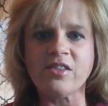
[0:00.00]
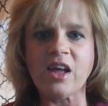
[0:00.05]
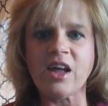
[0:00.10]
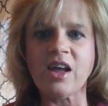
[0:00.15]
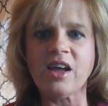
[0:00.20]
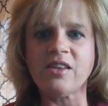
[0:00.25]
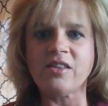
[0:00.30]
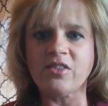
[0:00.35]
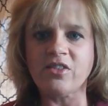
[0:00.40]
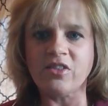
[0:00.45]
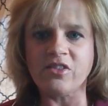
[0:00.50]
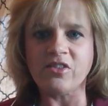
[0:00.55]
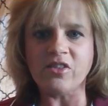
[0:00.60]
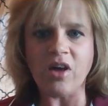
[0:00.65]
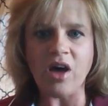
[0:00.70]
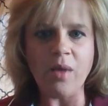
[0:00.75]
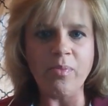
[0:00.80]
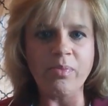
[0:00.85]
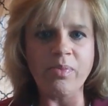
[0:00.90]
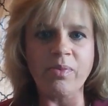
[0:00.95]
I had to
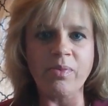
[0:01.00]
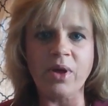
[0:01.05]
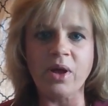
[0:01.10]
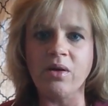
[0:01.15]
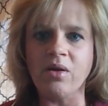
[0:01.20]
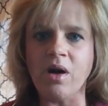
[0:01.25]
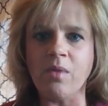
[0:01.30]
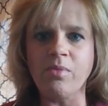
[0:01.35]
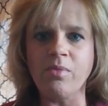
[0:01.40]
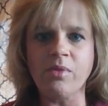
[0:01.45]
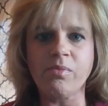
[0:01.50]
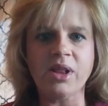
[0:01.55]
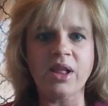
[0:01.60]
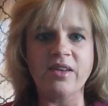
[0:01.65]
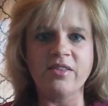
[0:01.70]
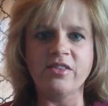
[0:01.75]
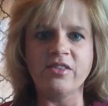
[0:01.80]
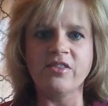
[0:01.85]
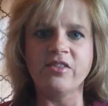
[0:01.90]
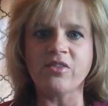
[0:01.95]
stop at a couple
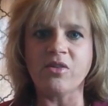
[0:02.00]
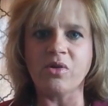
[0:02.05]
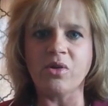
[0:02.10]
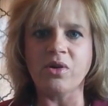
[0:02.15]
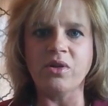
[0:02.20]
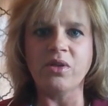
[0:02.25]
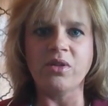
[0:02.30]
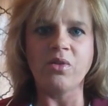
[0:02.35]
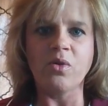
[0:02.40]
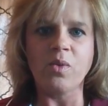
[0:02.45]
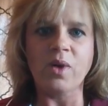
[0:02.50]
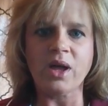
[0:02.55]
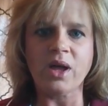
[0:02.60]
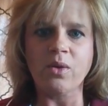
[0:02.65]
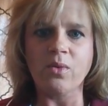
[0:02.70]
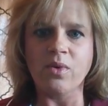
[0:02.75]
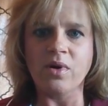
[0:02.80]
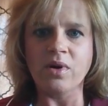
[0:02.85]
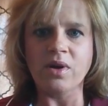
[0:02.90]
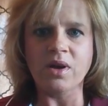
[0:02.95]
places on the way to
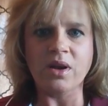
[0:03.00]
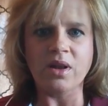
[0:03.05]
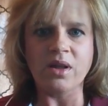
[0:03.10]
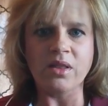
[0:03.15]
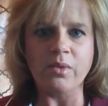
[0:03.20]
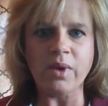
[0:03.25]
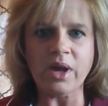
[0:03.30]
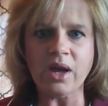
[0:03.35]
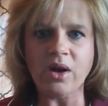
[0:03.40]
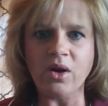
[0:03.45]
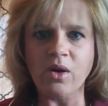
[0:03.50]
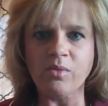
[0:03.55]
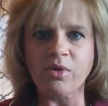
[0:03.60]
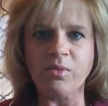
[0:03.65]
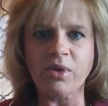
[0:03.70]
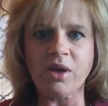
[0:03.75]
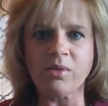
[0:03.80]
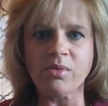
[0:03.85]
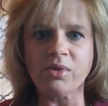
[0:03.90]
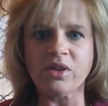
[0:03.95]
work and on the way home to
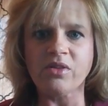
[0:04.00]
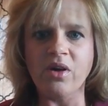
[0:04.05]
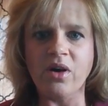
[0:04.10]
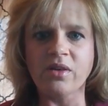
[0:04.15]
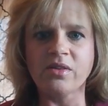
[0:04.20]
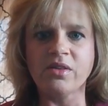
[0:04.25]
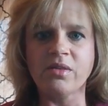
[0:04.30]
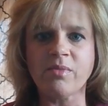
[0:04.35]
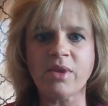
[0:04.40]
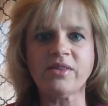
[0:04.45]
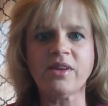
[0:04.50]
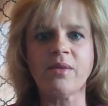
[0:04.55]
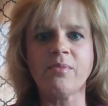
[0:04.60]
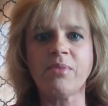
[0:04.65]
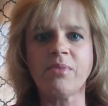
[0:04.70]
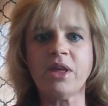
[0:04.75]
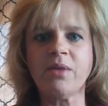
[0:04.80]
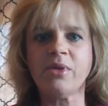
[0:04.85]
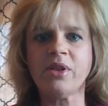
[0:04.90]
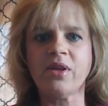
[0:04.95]
be able to talk to my 10
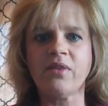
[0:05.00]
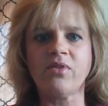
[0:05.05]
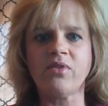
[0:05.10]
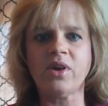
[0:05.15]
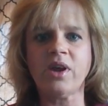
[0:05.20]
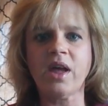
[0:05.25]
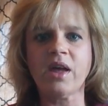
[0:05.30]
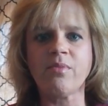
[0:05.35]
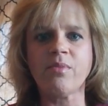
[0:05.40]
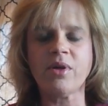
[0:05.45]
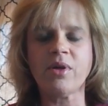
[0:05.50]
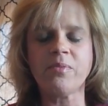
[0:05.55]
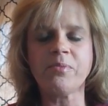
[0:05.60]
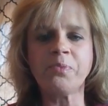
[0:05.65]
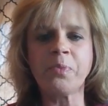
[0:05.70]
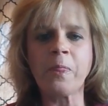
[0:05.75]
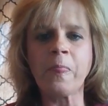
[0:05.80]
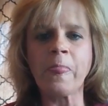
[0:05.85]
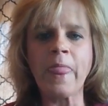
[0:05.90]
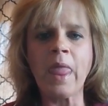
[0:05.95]
people every day. But
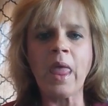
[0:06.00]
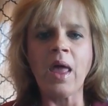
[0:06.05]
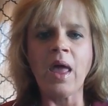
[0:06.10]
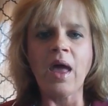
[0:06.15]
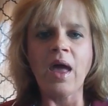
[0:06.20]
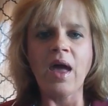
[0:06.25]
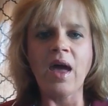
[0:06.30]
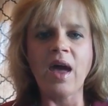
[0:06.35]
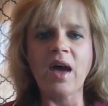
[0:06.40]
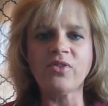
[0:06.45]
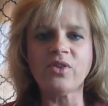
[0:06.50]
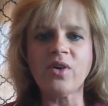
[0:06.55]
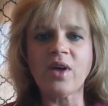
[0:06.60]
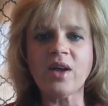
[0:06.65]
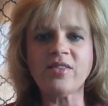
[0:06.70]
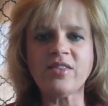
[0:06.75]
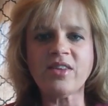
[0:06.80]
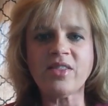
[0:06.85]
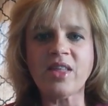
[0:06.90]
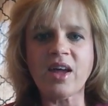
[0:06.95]
after I
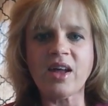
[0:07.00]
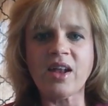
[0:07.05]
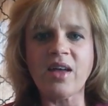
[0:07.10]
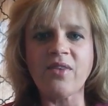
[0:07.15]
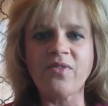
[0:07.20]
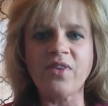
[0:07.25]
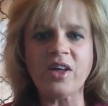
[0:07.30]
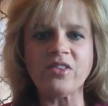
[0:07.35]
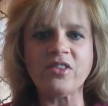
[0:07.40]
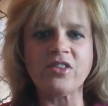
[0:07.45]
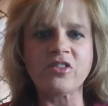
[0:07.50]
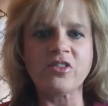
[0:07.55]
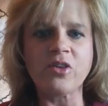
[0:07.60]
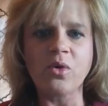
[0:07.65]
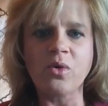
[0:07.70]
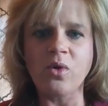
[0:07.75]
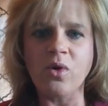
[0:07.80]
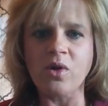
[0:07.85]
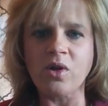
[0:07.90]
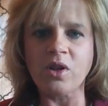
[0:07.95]
did that, I felt
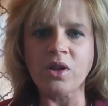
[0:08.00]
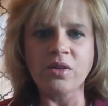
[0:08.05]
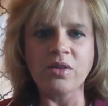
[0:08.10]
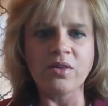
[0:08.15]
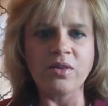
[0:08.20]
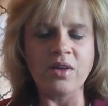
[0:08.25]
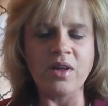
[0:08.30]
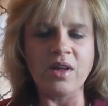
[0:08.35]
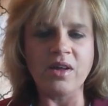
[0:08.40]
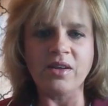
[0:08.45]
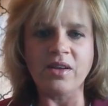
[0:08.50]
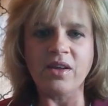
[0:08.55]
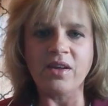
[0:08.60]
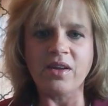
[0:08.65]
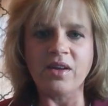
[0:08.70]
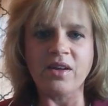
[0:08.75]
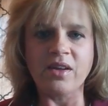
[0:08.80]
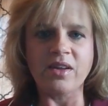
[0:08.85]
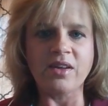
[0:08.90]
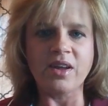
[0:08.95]
so good. And
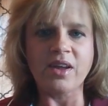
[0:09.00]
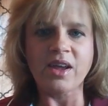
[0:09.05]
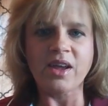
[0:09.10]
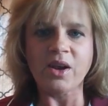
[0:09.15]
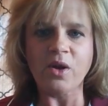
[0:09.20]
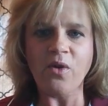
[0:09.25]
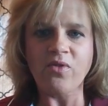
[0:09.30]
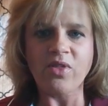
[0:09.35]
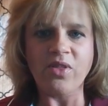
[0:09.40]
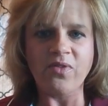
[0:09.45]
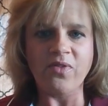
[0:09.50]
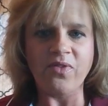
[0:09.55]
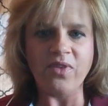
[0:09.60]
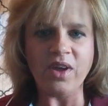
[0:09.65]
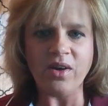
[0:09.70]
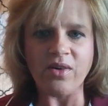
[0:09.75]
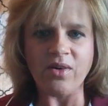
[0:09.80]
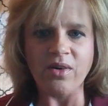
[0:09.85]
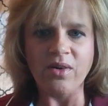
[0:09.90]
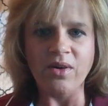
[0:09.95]
you get over the
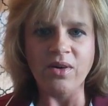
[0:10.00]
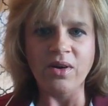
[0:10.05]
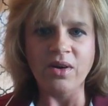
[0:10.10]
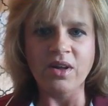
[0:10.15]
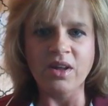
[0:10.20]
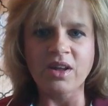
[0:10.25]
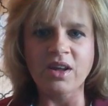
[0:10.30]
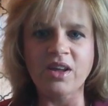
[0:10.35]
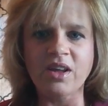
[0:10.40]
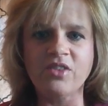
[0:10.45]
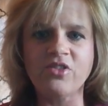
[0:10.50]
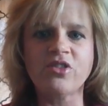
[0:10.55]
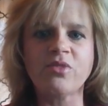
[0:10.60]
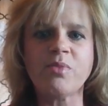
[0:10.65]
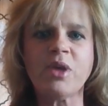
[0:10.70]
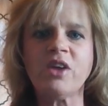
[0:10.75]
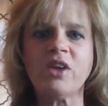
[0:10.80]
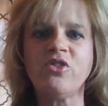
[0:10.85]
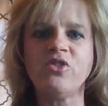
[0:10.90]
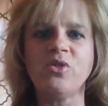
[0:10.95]
fear. It just
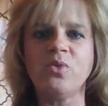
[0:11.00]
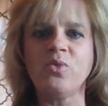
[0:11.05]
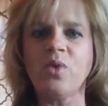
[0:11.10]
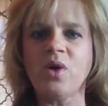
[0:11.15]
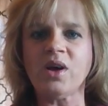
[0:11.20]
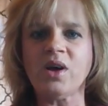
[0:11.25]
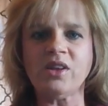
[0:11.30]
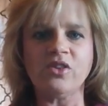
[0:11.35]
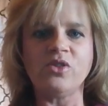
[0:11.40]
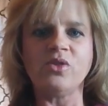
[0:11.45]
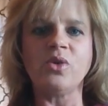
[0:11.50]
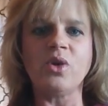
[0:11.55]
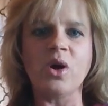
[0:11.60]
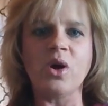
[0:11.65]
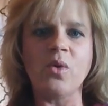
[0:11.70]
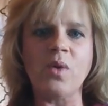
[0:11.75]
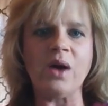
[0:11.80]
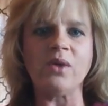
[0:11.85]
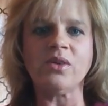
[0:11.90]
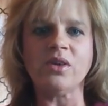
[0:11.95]
makes you want to
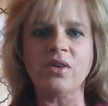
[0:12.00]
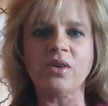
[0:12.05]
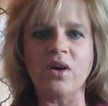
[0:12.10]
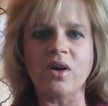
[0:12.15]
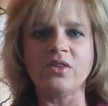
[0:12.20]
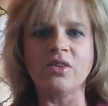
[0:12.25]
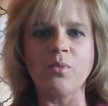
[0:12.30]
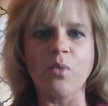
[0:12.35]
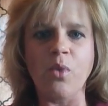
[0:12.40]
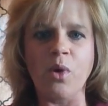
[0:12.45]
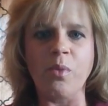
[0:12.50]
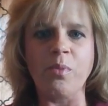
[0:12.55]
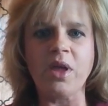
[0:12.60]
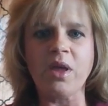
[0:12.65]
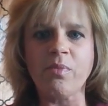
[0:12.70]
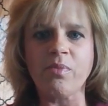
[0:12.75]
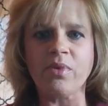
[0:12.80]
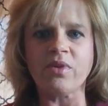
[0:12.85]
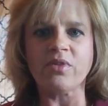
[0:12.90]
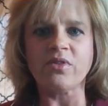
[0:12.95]
go out and talk to more
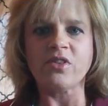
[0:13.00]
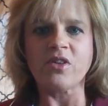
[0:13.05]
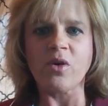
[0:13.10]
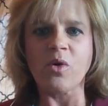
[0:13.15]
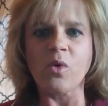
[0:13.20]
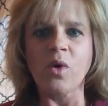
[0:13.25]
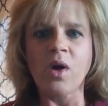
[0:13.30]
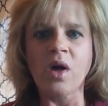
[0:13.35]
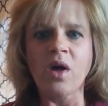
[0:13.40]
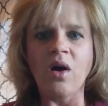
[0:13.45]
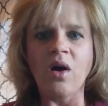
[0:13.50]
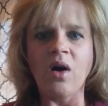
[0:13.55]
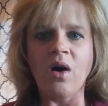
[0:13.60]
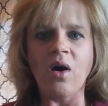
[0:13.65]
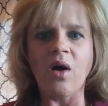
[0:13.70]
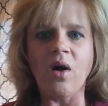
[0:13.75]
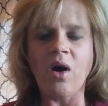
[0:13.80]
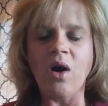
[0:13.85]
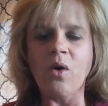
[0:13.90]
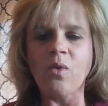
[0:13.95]
people. So
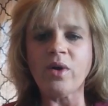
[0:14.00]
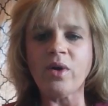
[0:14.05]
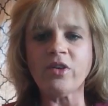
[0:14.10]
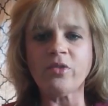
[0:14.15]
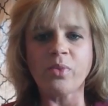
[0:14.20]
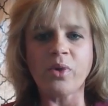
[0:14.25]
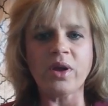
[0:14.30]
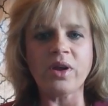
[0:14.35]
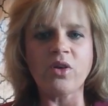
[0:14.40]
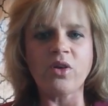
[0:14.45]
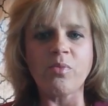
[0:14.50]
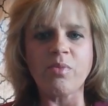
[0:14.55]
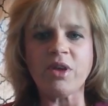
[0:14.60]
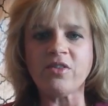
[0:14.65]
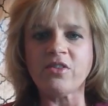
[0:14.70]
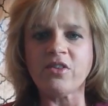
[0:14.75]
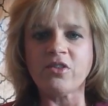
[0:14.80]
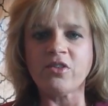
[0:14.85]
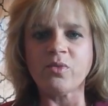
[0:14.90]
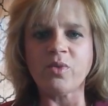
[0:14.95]
always bring your
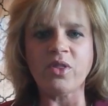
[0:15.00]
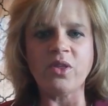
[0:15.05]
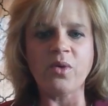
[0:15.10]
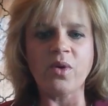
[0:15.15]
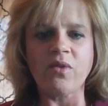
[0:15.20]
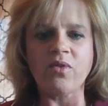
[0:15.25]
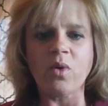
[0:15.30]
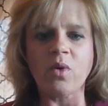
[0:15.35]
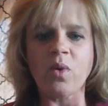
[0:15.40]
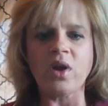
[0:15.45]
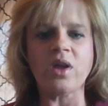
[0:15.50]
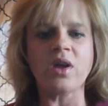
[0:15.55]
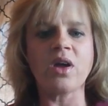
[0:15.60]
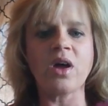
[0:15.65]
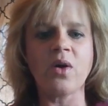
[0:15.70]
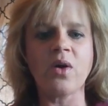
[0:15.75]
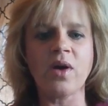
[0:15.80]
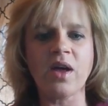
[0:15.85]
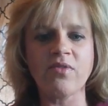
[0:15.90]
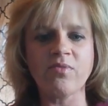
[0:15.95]
business with you everywhere you
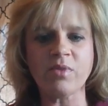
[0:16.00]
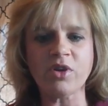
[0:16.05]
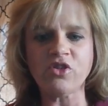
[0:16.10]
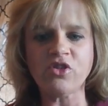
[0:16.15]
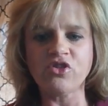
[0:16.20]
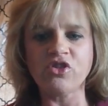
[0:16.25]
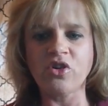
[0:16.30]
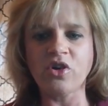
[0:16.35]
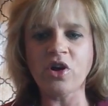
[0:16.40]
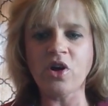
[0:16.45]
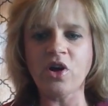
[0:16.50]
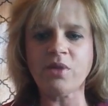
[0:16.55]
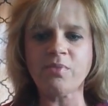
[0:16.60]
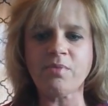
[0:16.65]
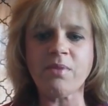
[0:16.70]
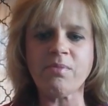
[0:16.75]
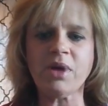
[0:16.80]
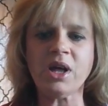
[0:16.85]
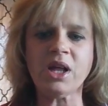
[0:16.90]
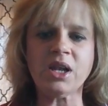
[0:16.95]
go. I have my shirt on,
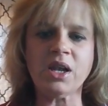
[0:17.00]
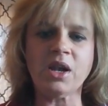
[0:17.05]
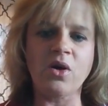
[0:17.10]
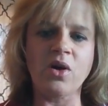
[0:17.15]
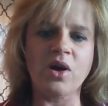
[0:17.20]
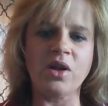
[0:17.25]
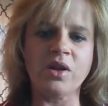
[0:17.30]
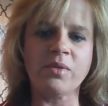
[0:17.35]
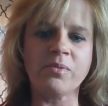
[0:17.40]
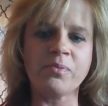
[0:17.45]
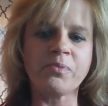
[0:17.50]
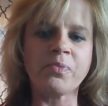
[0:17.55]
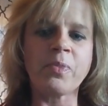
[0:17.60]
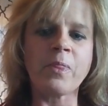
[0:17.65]
my button on.